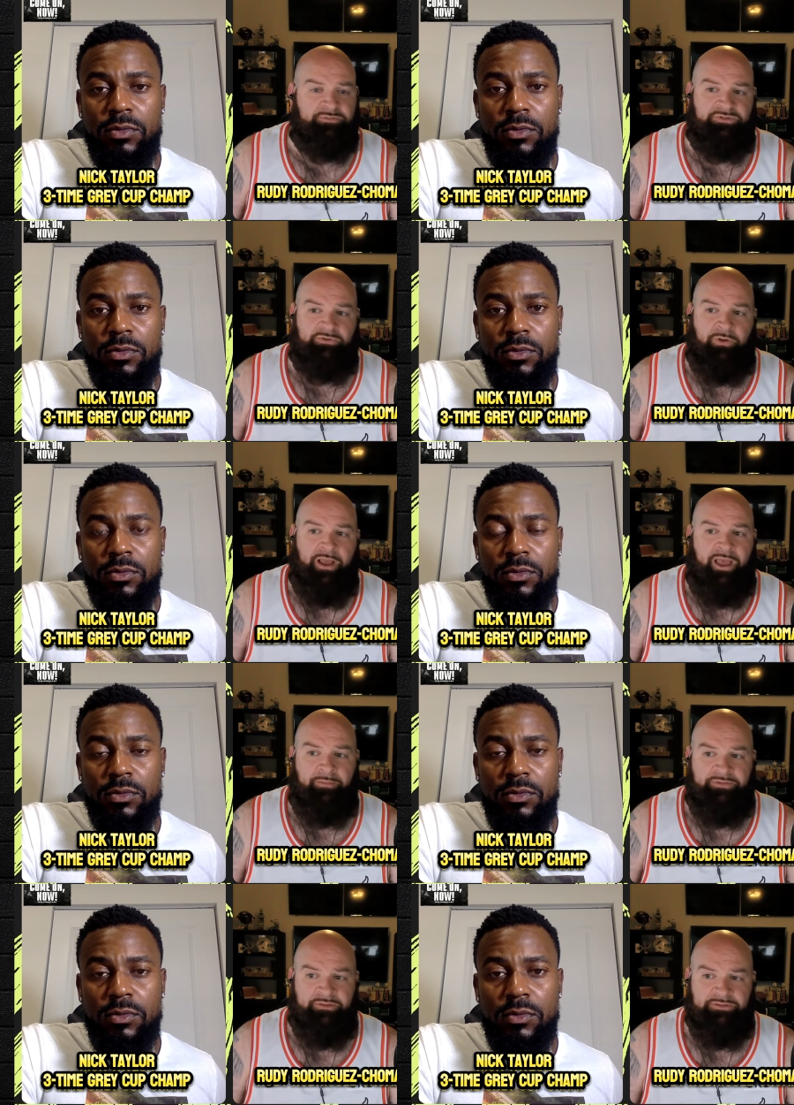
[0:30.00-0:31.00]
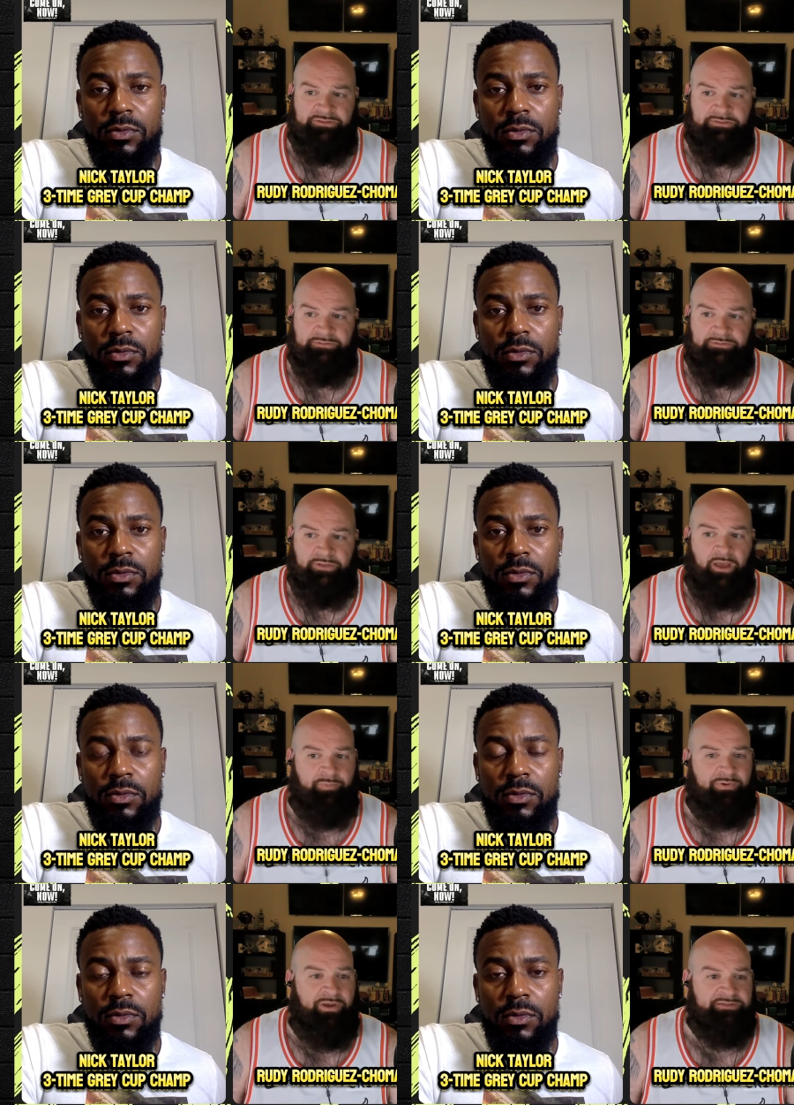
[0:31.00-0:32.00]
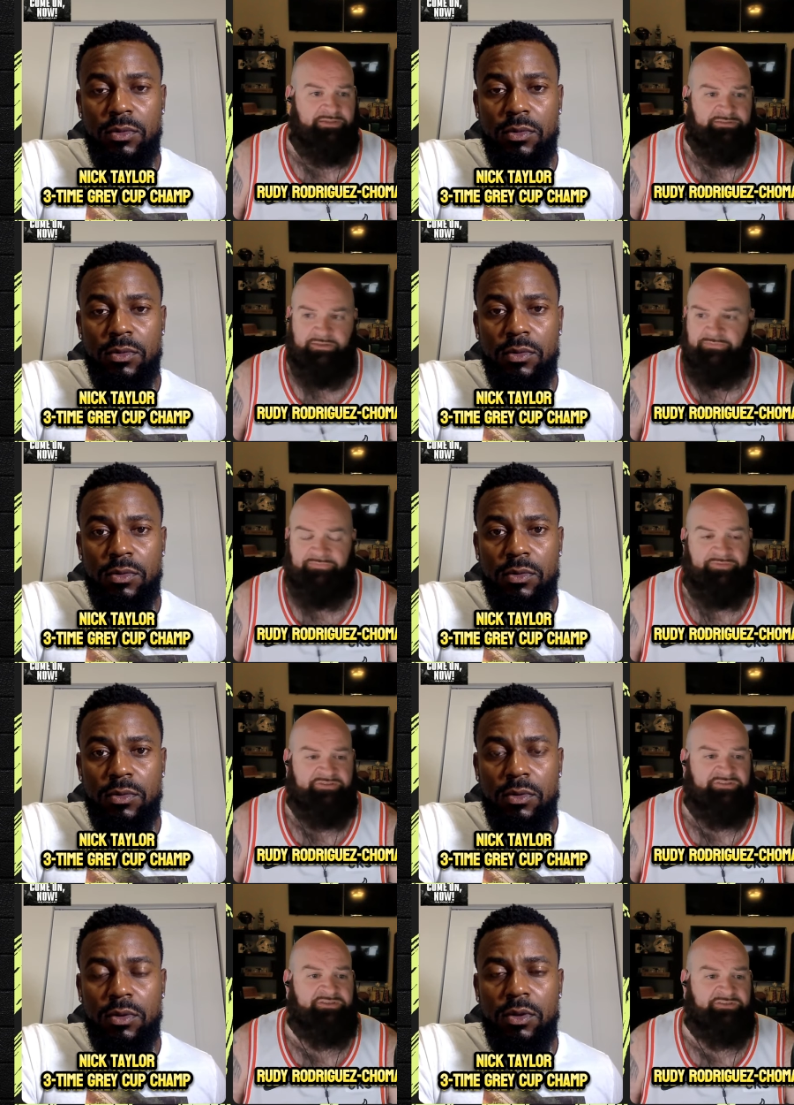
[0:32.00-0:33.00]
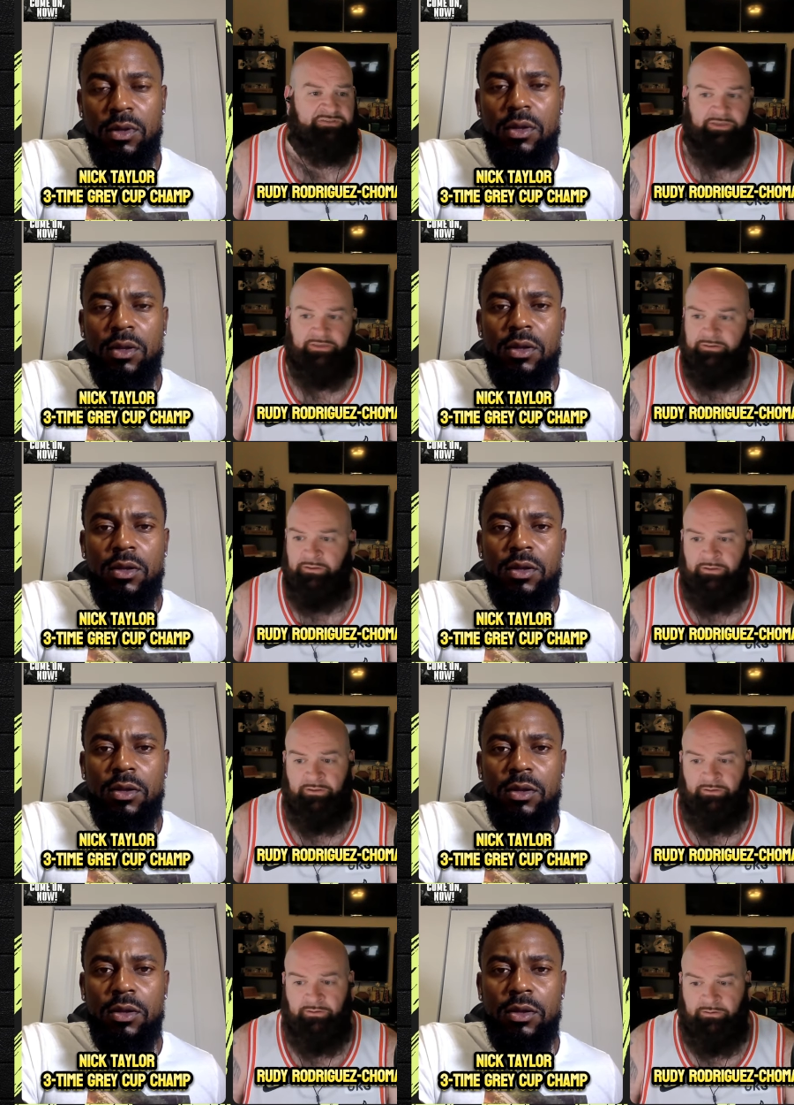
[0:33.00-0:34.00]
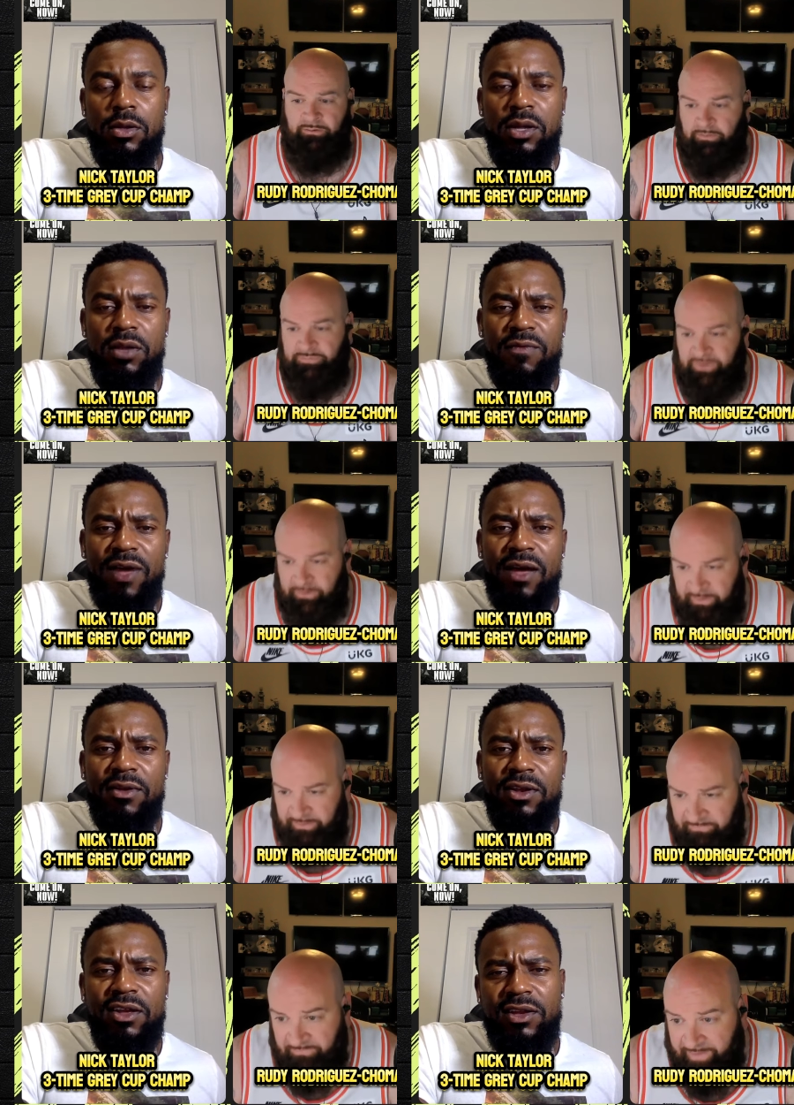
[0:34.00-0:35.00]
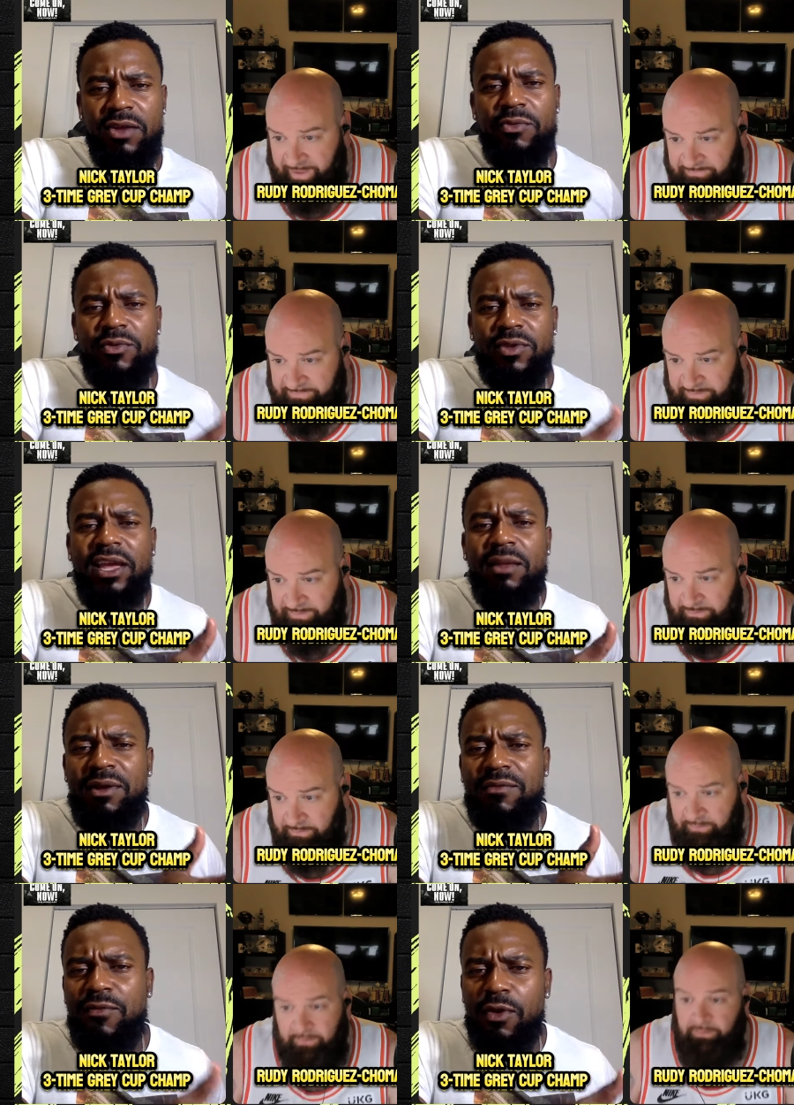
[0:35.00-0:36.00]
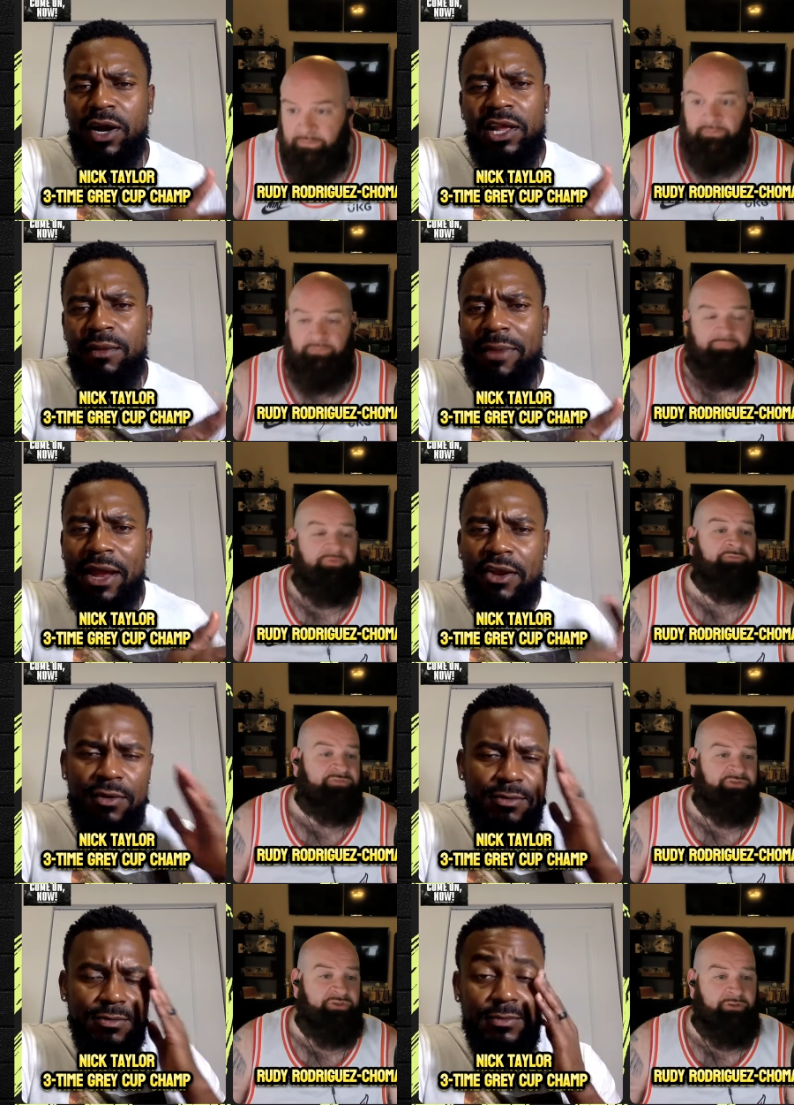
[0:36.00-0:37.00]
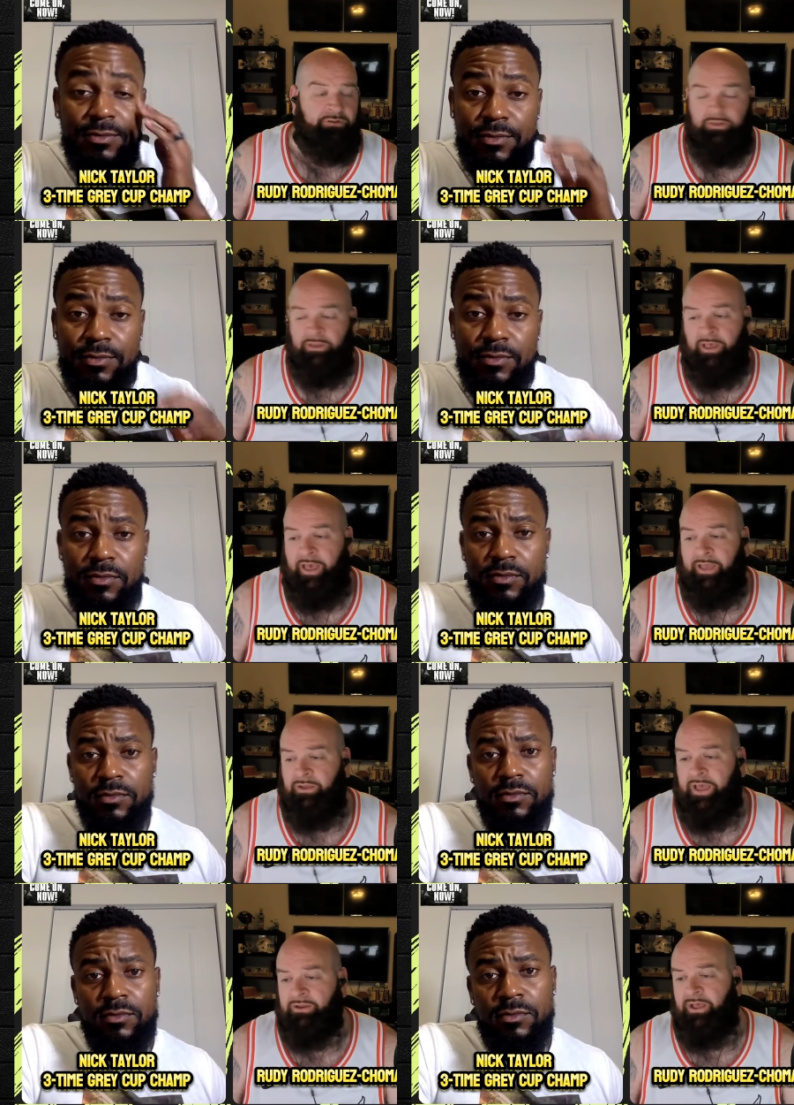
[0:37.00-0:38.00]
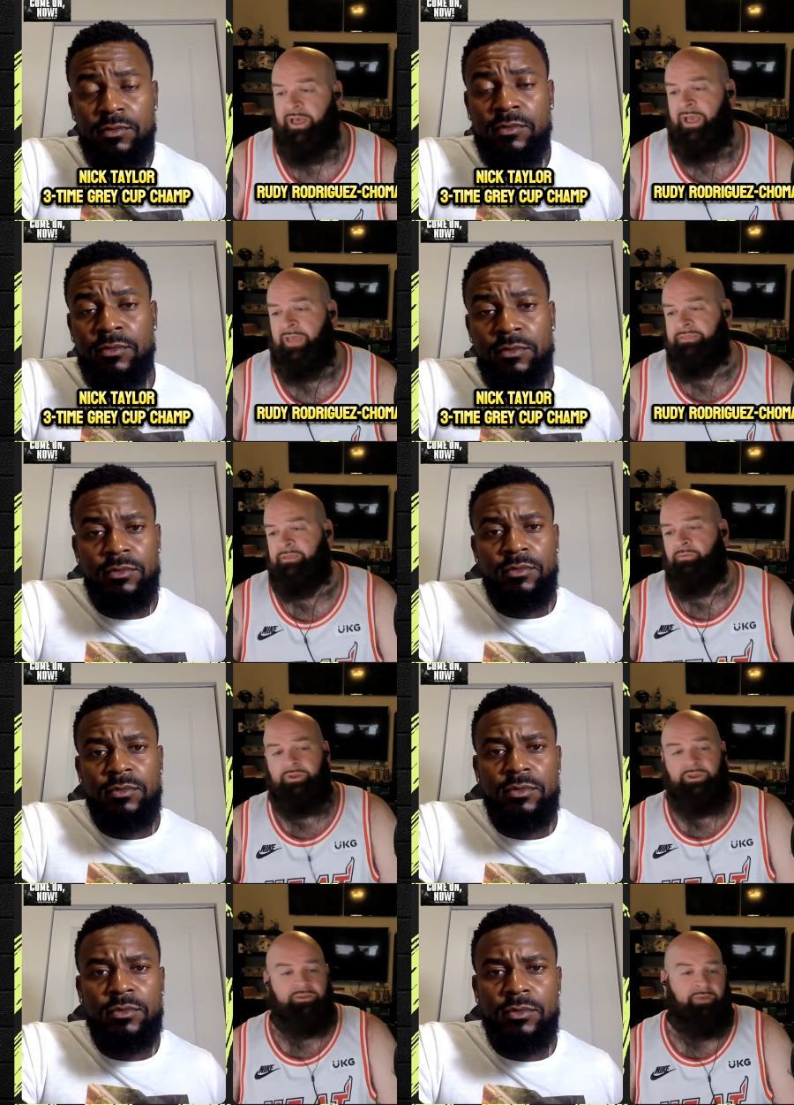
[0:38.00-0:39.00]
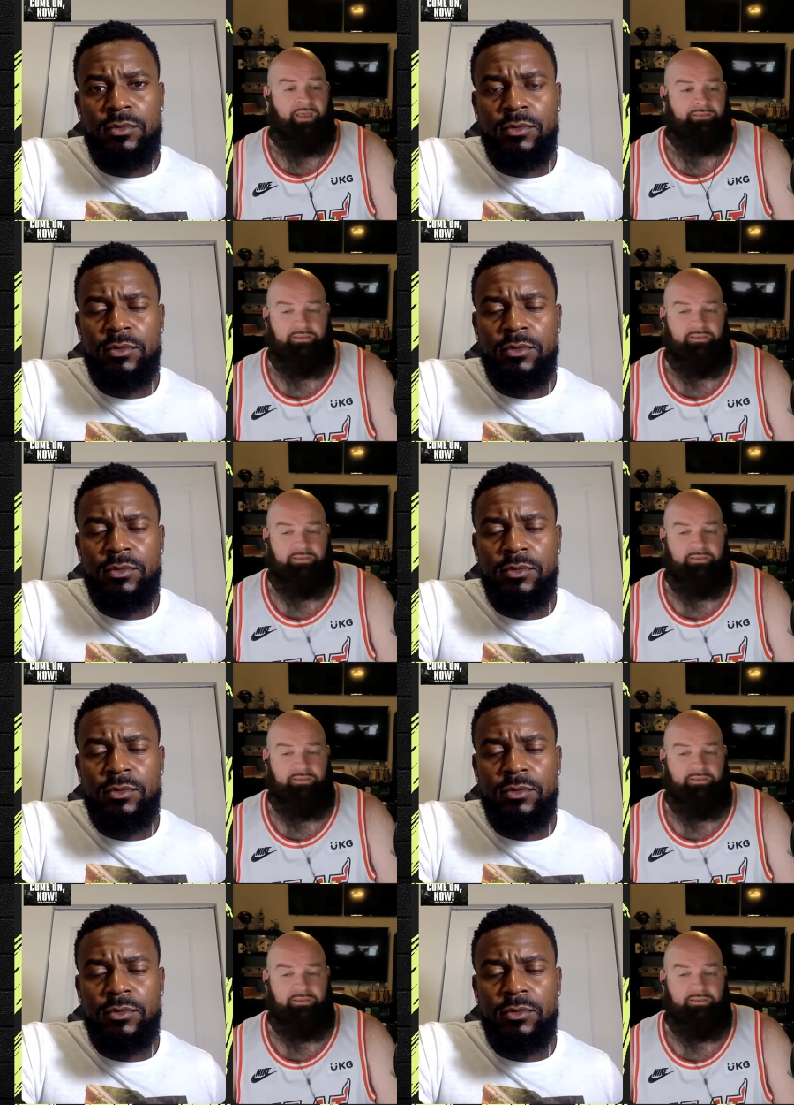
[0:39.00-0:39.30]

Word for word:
Speaker 1: subscribe to this thought process that the 6th seed,
Speaker 2: or I'm sorry, the 5th seed, the 5th seed.
Speaker 1: I think winning